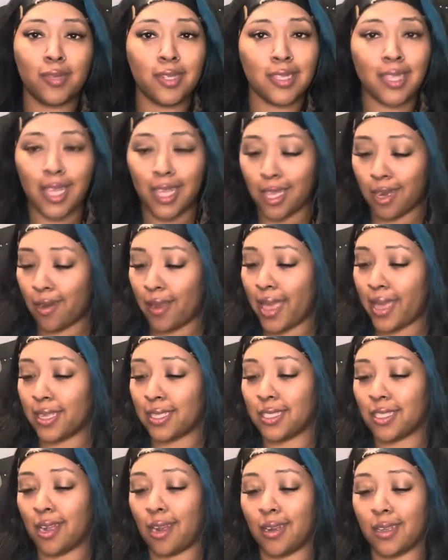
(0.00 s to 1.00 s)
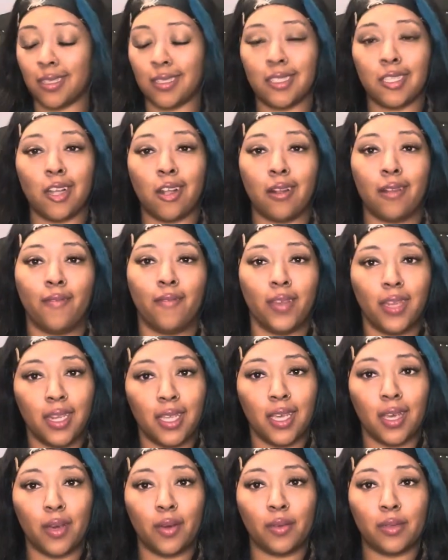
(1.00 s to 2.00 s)
as I learn how to start inserting
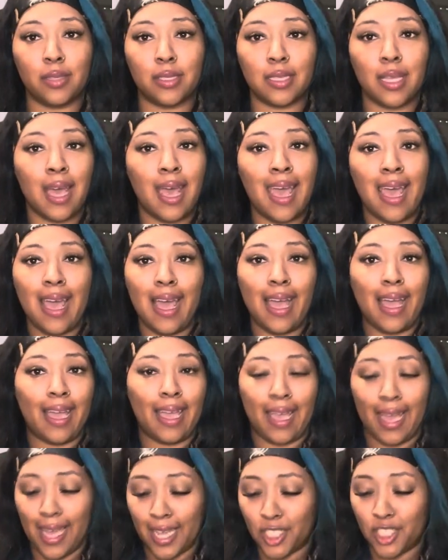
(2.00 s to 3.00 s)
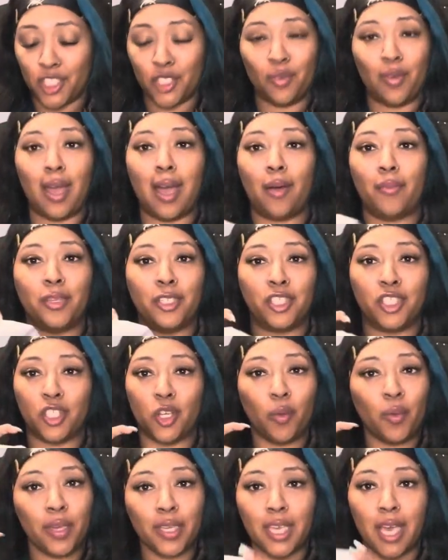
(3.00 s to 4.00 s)
videos, I got you. I'll be
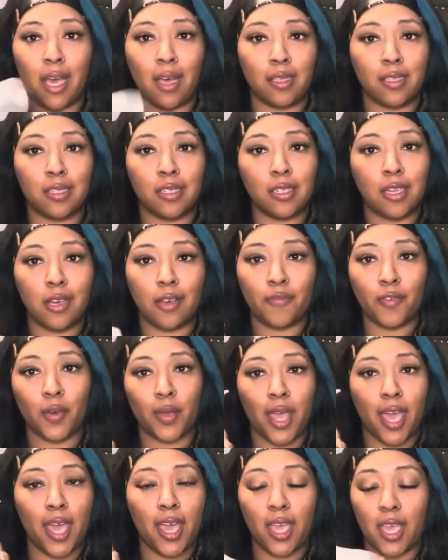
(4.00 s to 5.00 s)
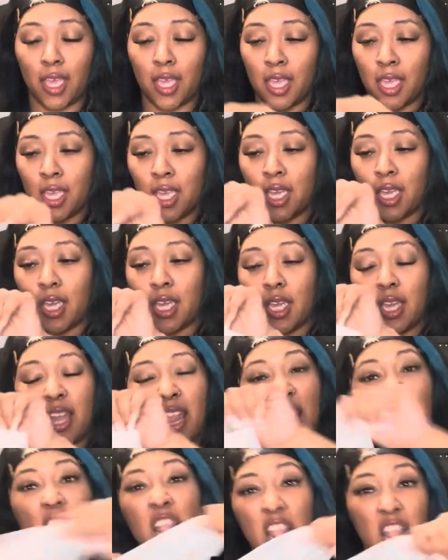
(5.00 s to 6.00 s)
showing y'all stuff, okay?
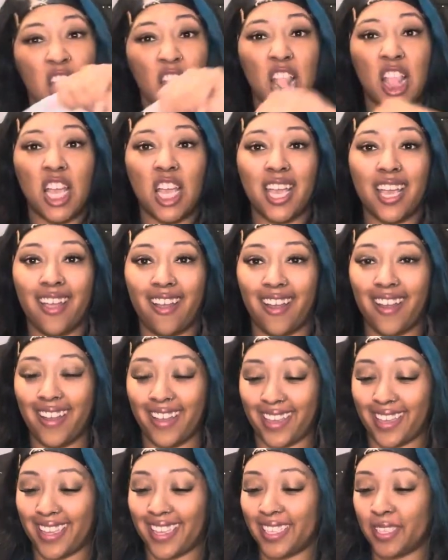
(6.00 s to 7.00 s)
Ugh. All right.